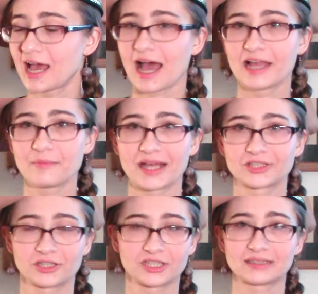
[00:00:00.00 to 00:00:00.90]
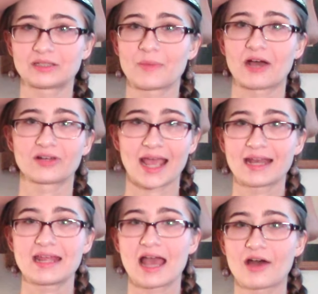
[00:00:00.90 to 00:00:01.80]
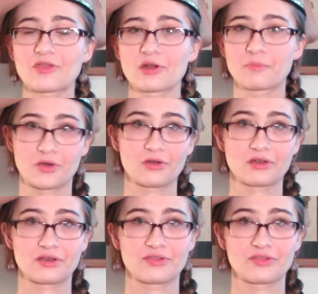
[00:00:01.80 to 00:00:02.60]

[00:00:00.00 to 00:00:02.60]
I measure just about any other book